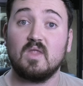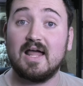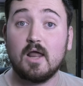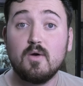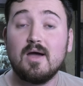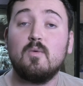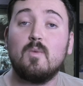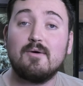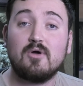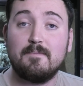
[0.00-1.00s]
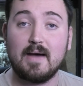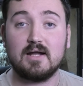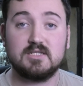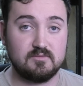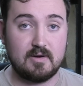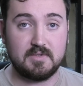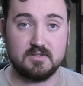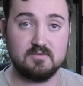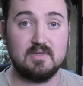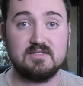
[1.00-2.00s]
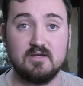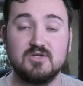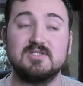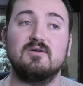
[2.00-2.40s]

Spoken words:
Hello and welcome back to Reptiles and Research.